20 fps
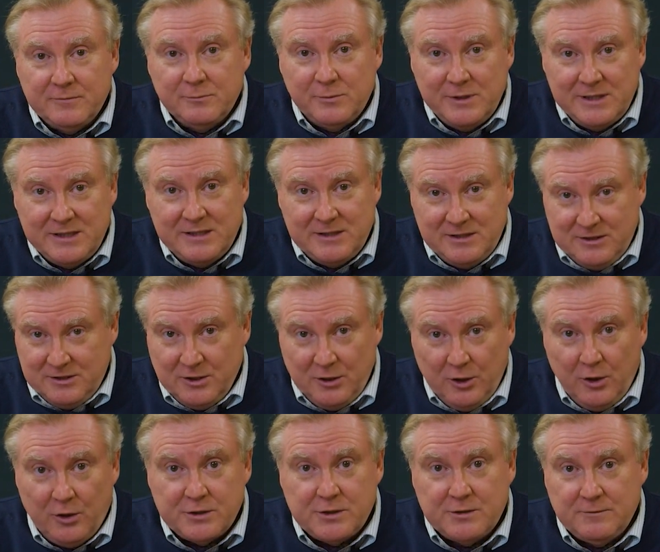with the
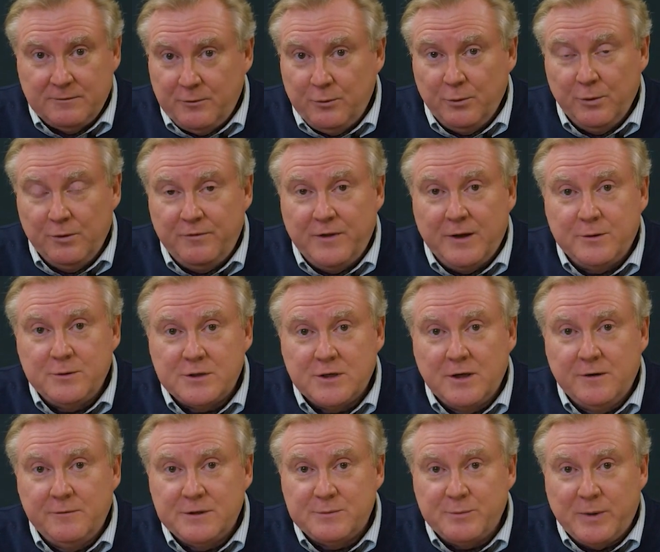loss of all of those
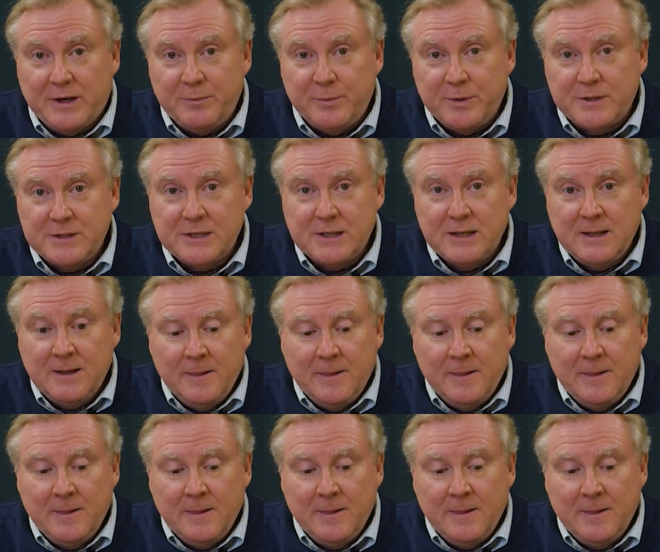service papers,